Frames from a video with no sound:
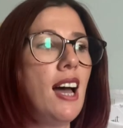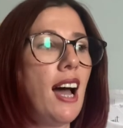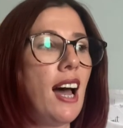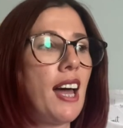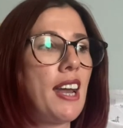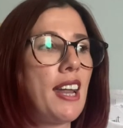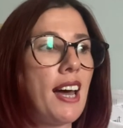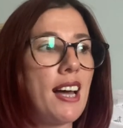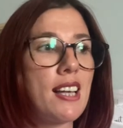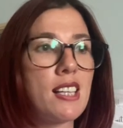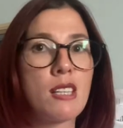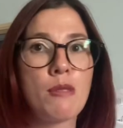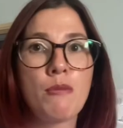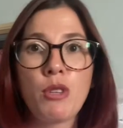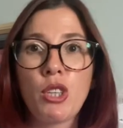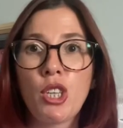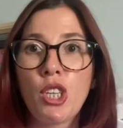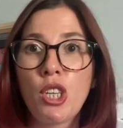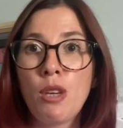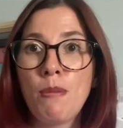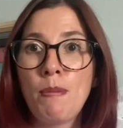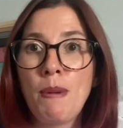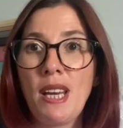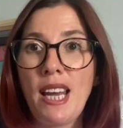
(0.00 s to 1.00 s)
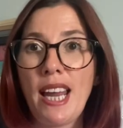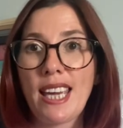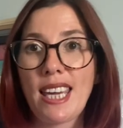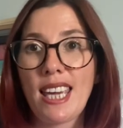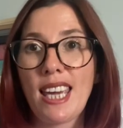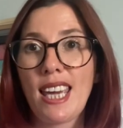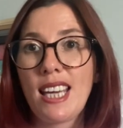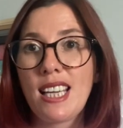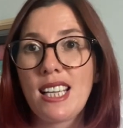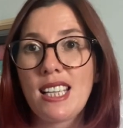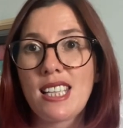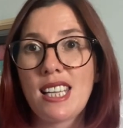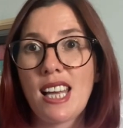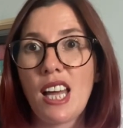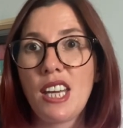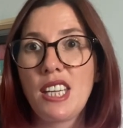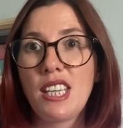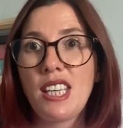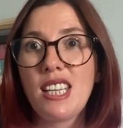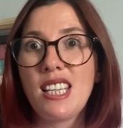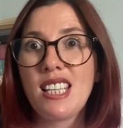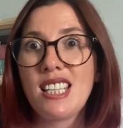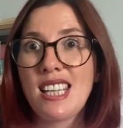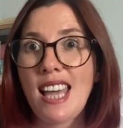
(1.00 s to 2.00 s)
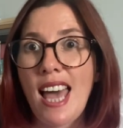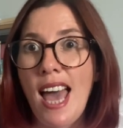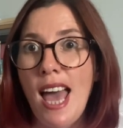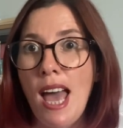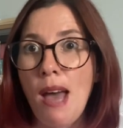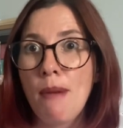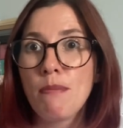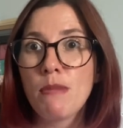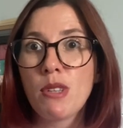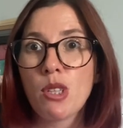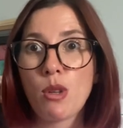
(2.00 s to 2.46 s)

And I had some Hubie leggings that I needed to hem.